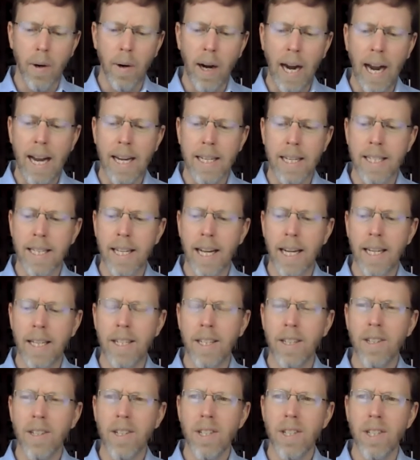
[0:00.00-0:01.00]
As they
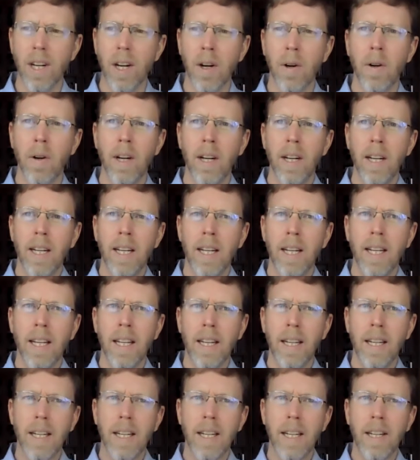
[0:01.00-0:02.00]
do so,
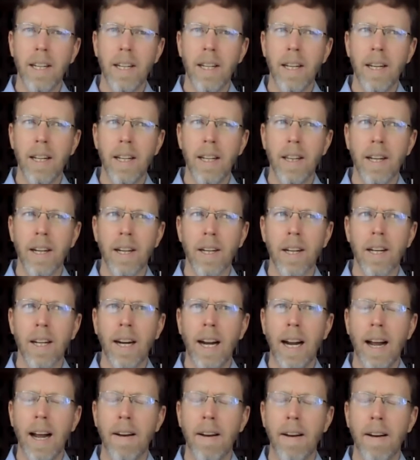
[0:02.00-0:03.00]
they're going to
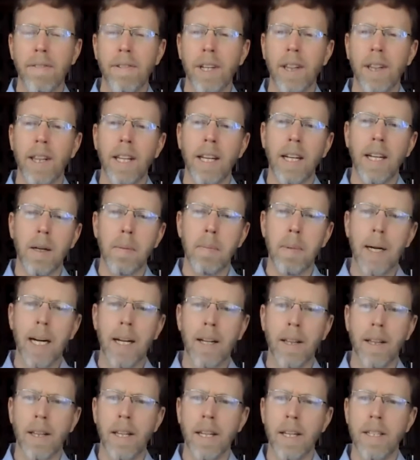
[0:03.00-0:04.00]
have to think
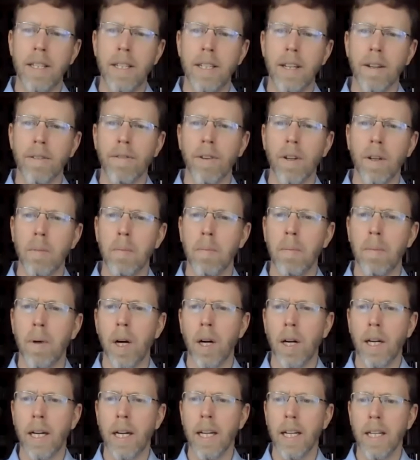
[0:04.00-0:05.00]
about the different
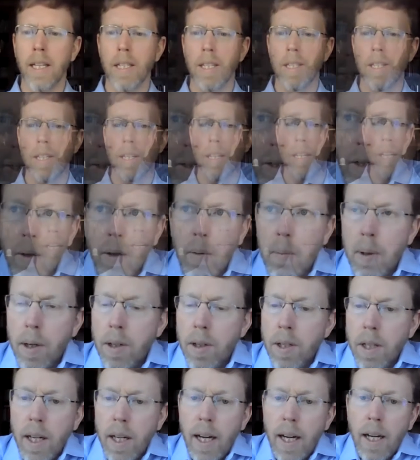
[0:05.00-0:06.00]
markets.
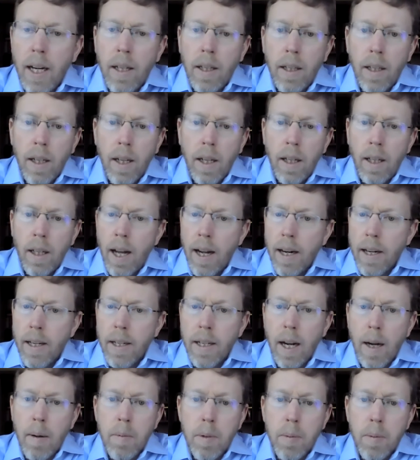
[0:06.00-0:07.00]
Personnel, a lot of
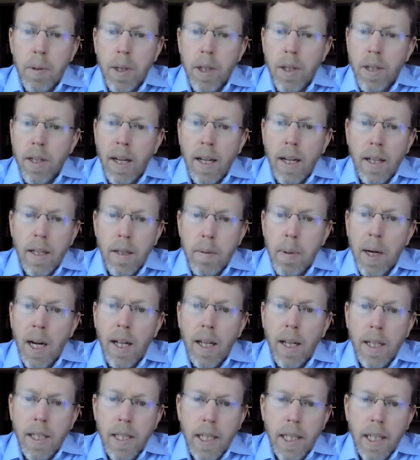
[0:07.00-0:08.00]
times personnel is
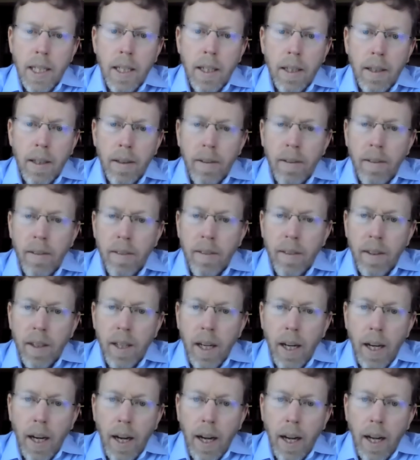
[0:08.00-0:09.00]
policy.
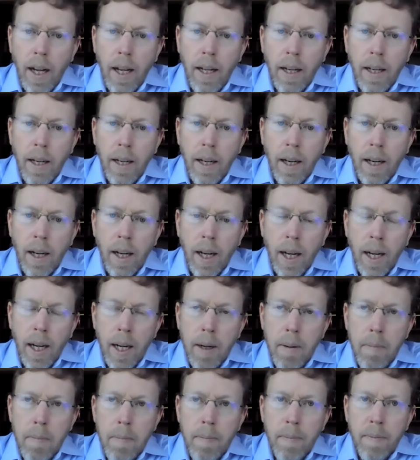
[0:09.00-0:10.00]
And,
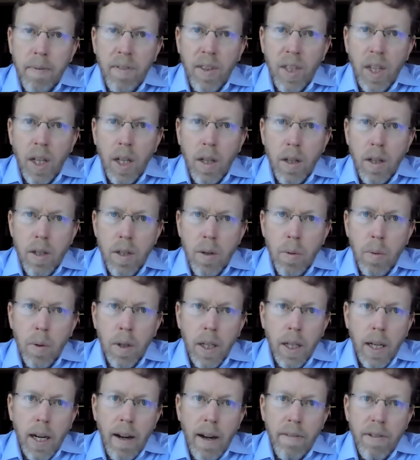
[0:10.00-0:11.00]
so we're
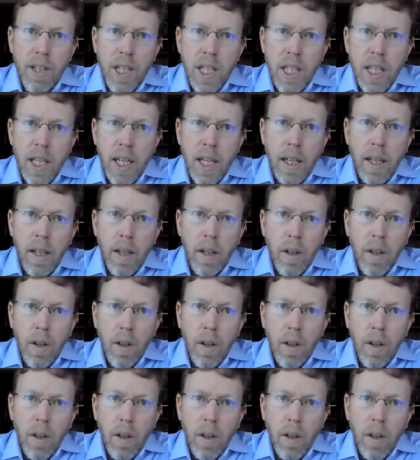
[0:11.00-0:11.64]
going to have to see